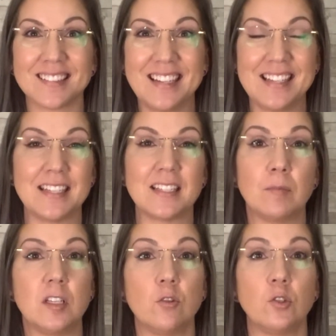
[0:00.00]
Is it
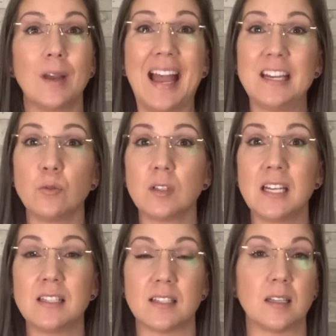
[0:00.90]
something you do
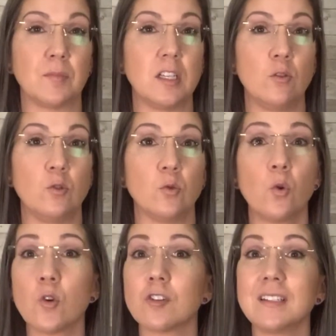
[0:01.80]
annually? Is it something you do
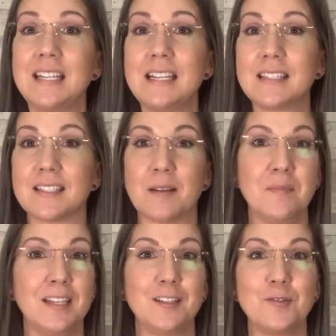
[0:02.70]
quarterly? Is it
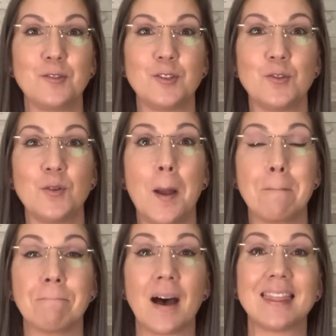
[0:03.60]
something you do
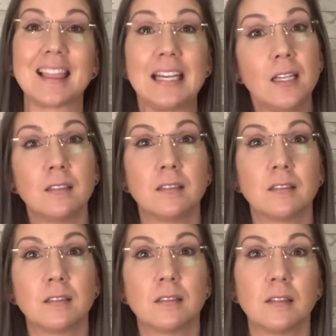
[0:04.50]
monthly?
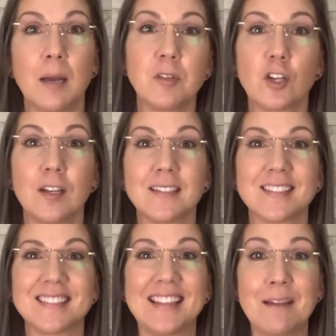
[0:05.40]
I'm
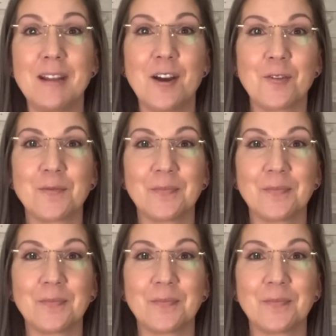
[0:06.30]
curious. Let me know.